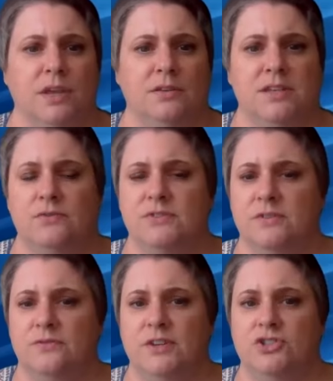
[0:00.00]

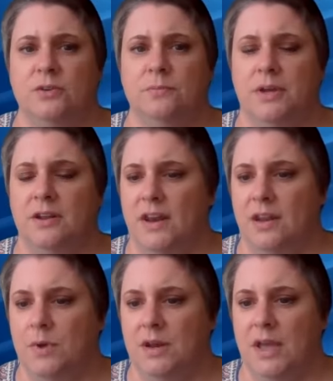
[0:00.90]
self-sufficient, but if
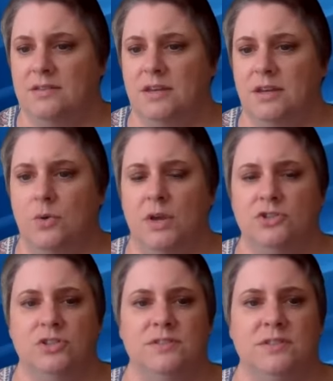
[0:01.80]
anyone has any
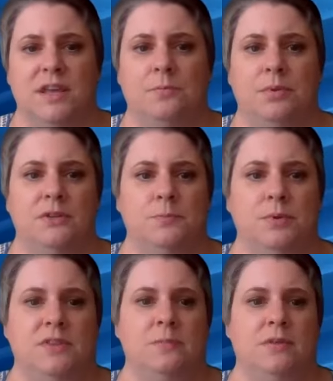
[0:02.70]
questions, again, please
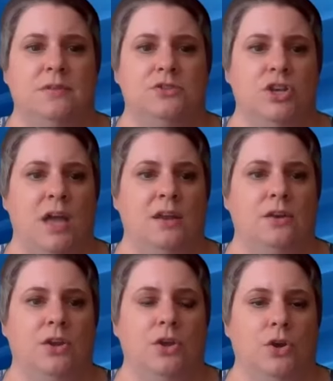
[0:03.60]
put them in the chat
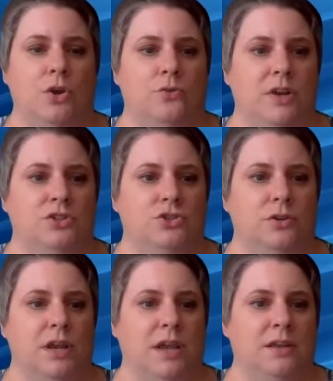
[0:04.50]
or raise
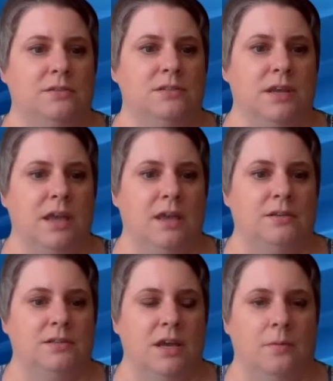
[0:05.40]
your hand
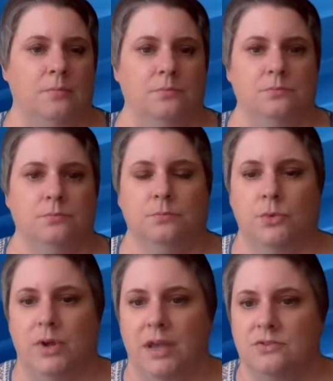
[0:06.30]
and
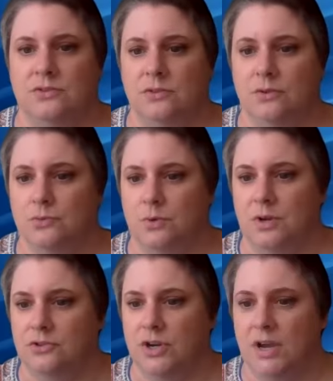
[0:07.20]
we'll answer those. We're
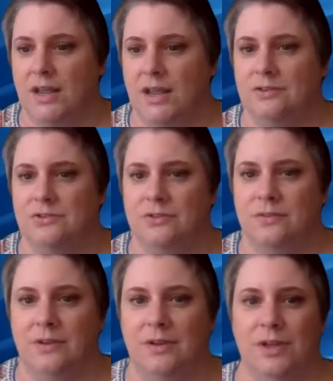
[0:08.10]
going to try to answer
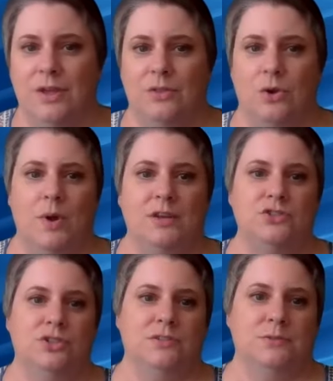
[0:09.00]
the
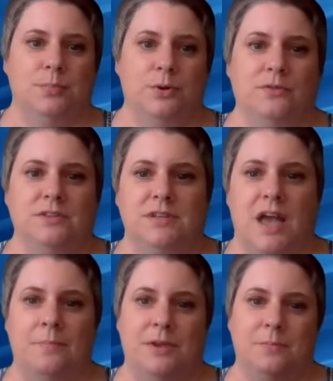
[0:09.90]
questions per the
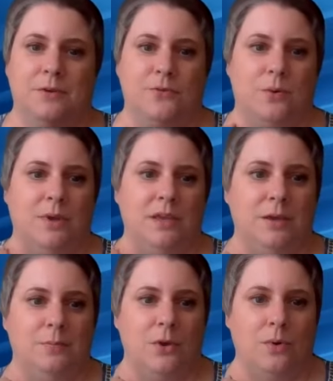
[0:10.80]
topic before we
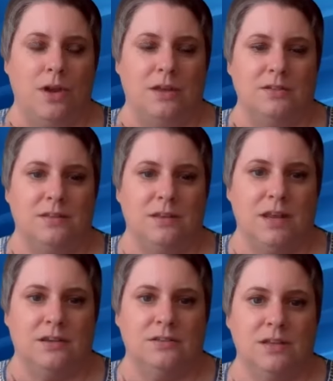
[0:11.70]
keep going on to the
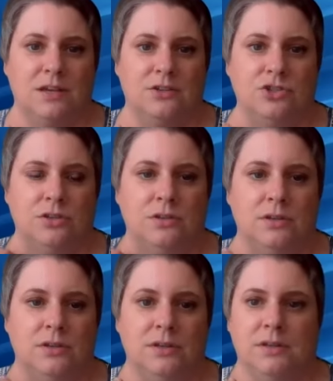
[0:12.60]
next section.